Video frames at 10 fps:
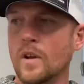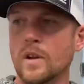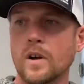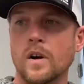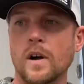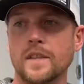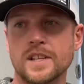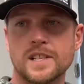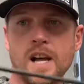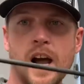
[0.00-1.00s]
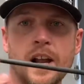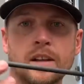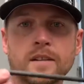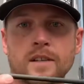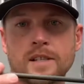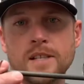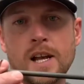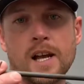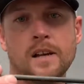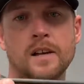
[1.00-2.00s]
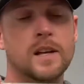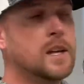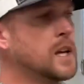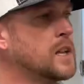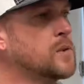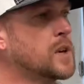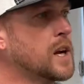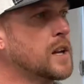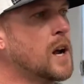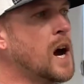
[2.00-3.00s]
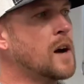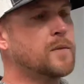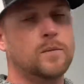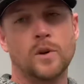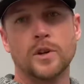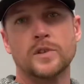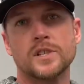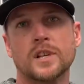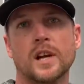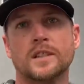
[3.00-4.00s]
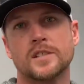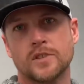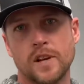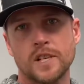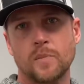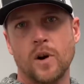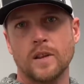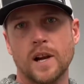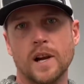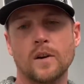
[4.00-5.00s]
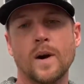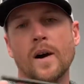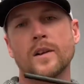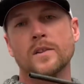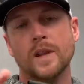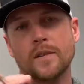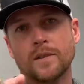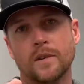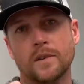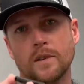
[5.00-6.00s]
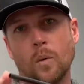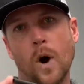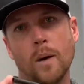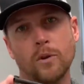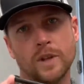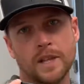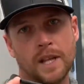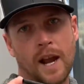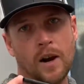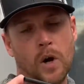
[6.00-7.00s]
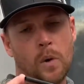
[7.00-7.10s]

on this side, let's say, and you cut it off, well, you just cut the straightest part of the arrow out and you left the wobble in the arrow.